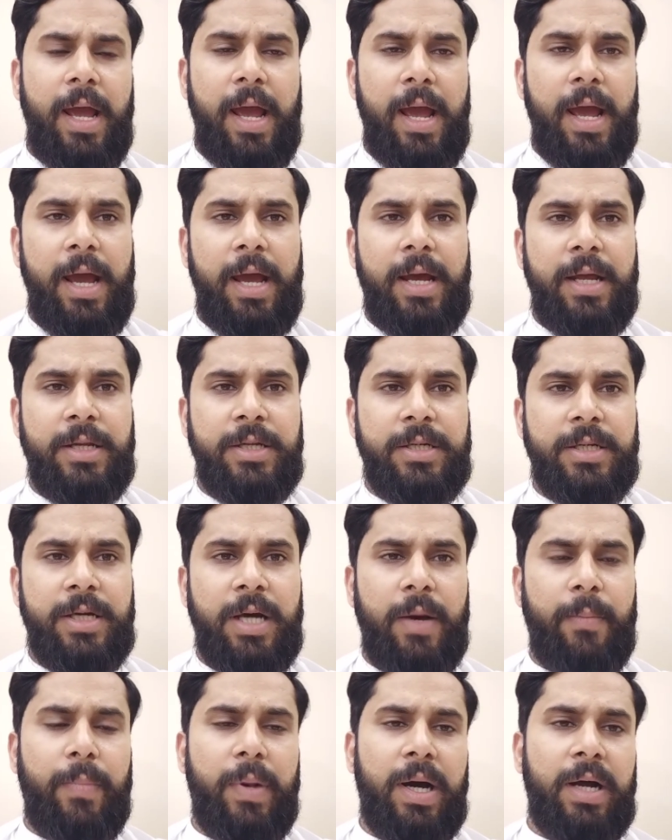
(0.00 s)
And
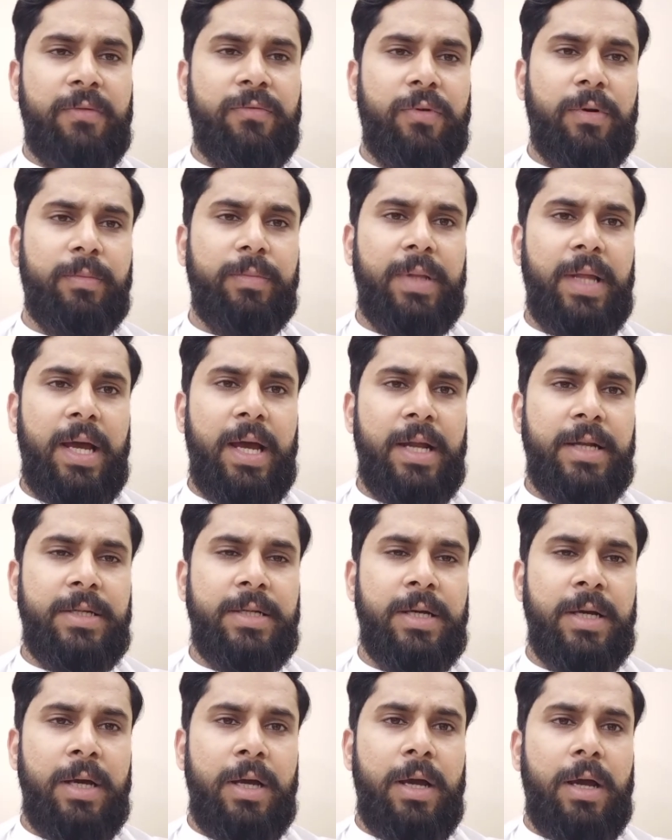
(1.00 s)
apart from
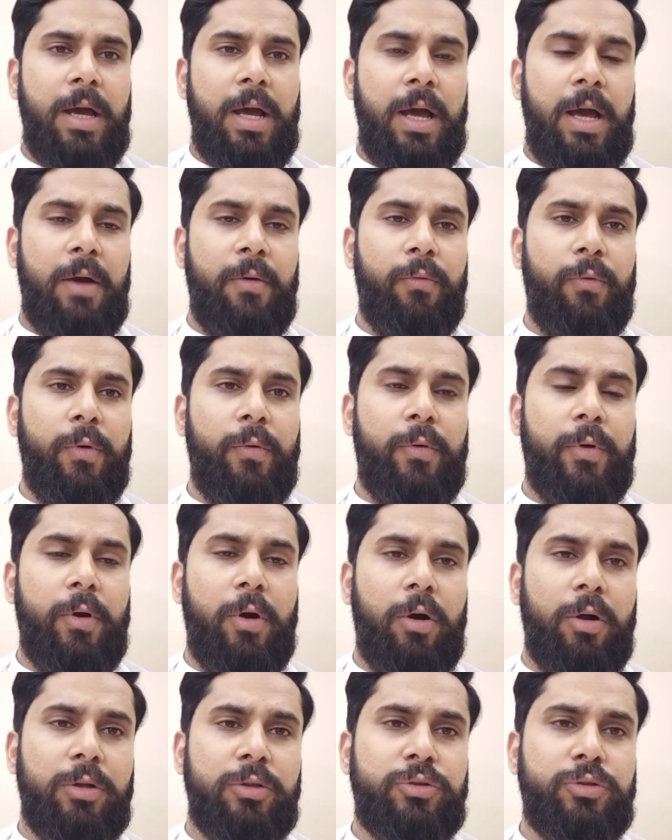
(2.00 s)
that, we would
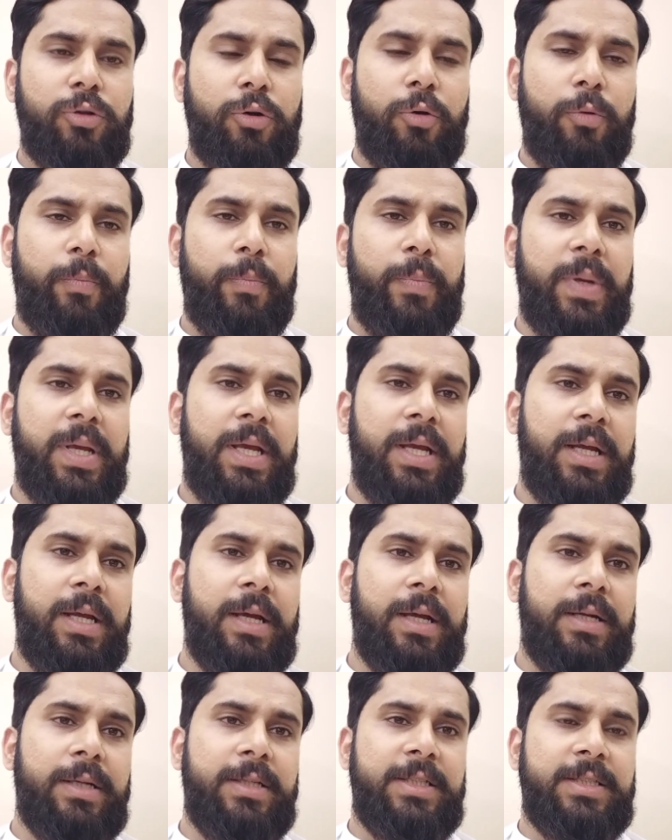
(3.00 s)
also
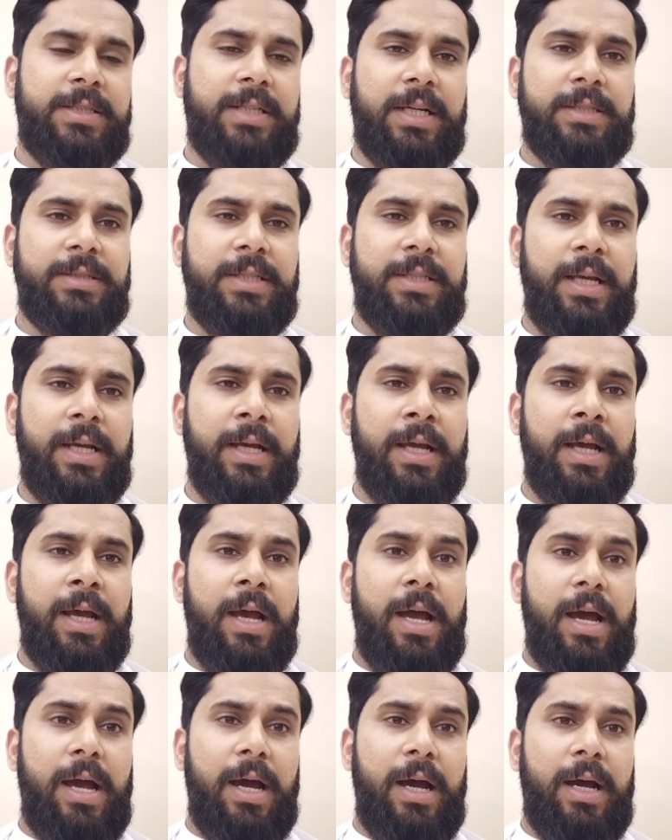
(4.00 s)
be discussing
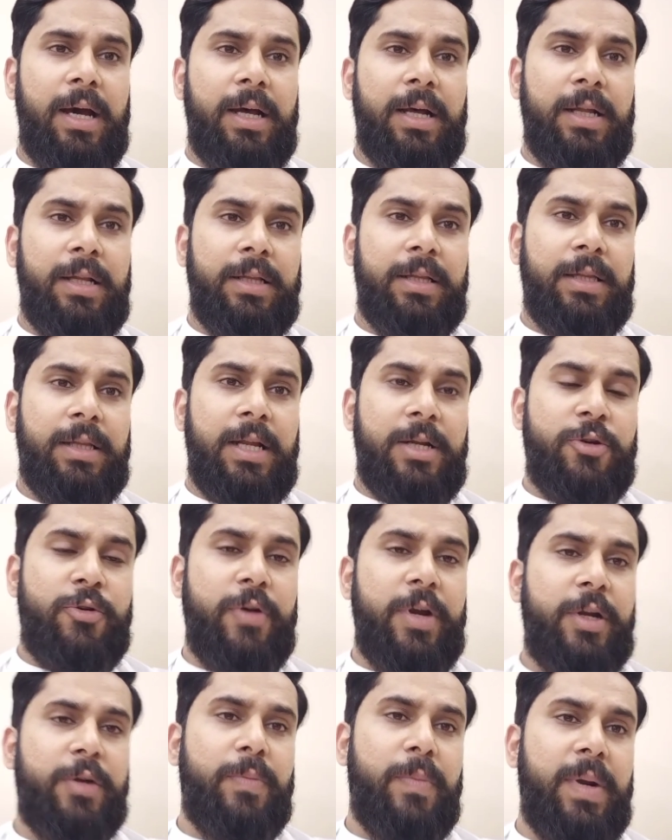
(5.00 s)
the
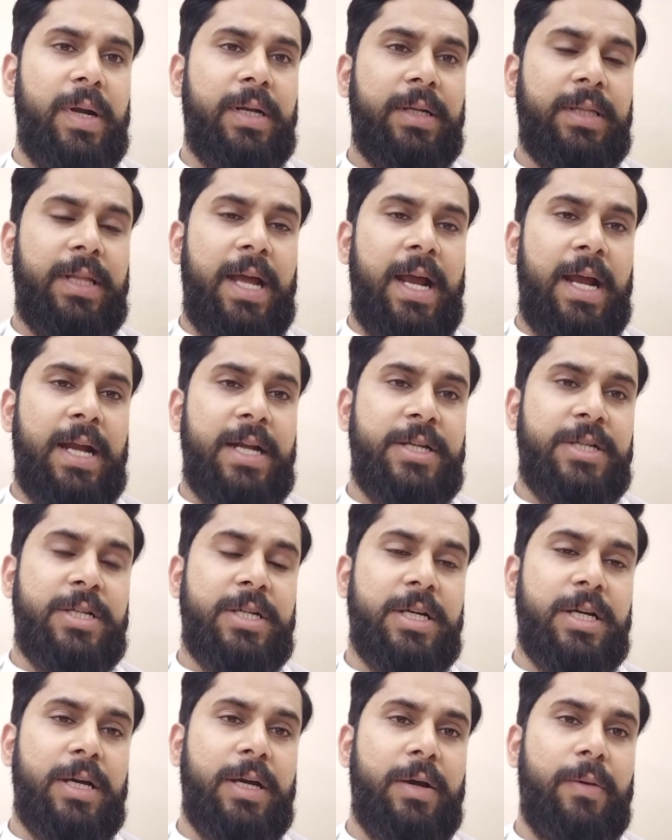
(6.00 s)
treatment
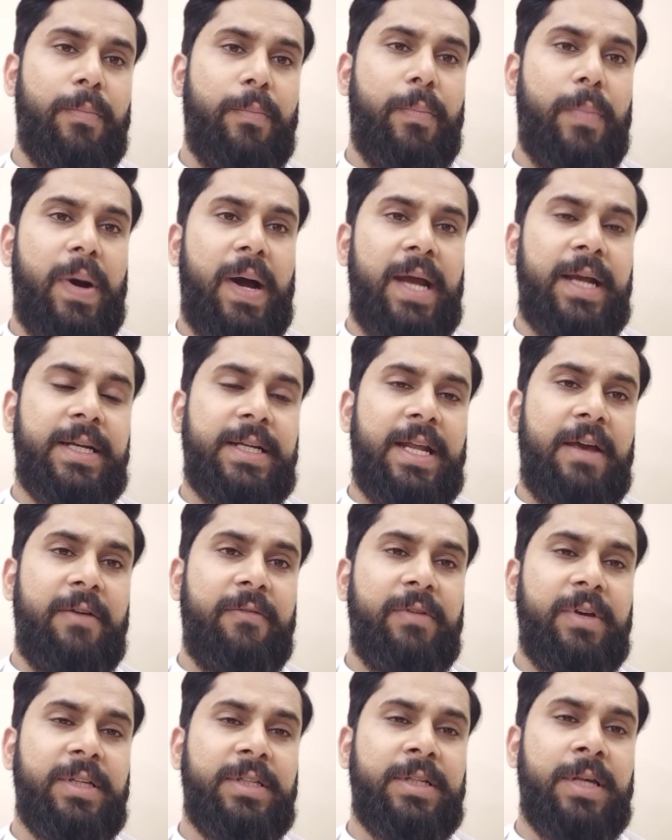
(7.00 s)
that Mike
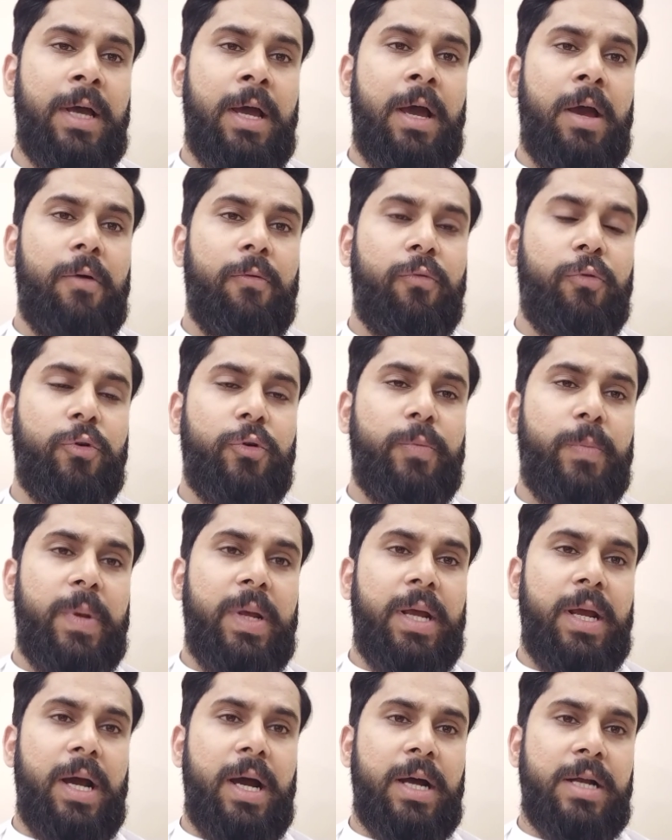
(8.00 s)
Davies would
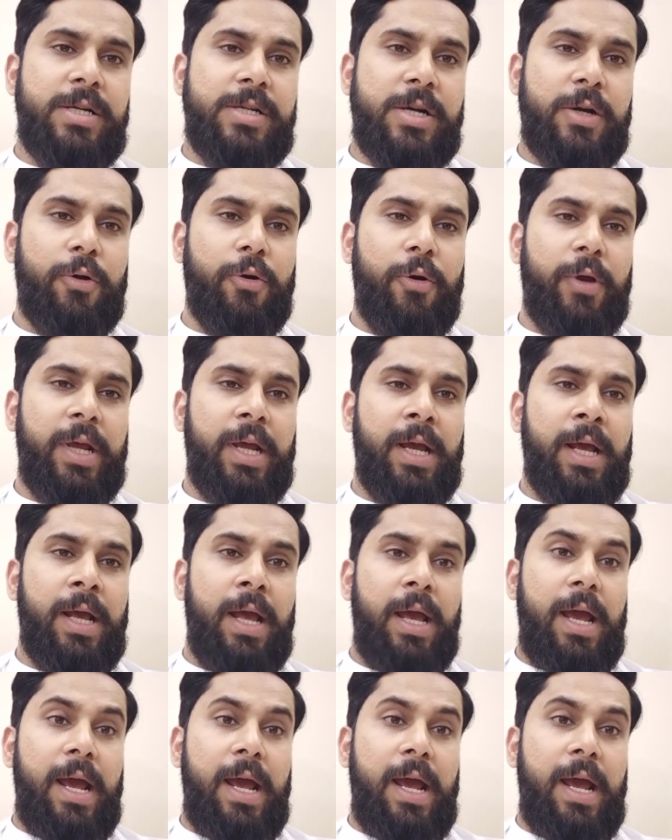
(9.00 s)
be undergoing,